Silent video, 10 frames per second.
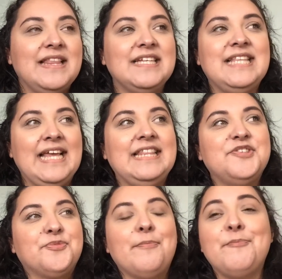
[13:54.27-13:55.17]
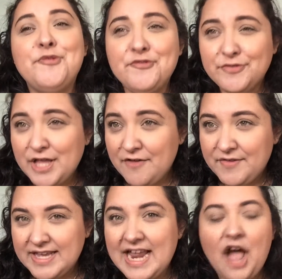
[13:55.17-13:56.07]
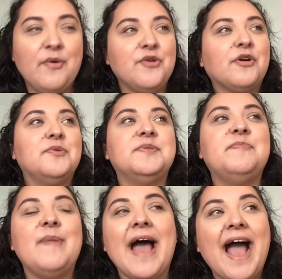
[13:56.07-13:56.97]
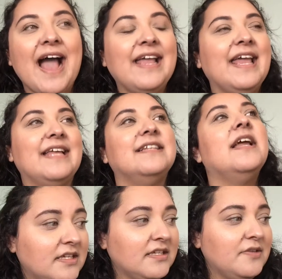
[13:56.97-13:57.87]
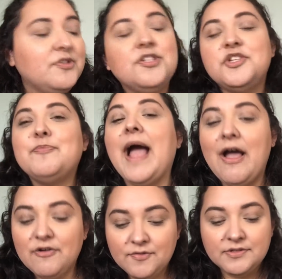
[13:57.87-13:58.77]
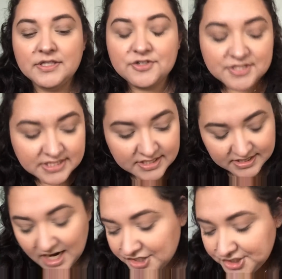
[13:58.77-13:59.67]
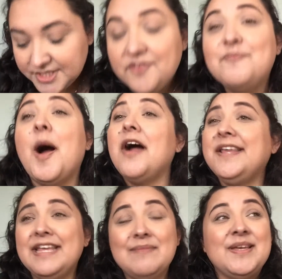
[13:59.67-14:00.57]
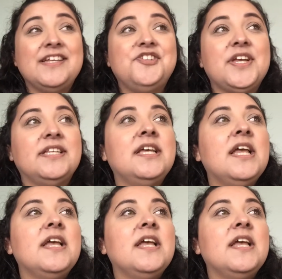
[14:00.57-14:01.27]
there's, like, this removal of it and how it grows back, and it was just so powerful. And then there's this discussion of body image, and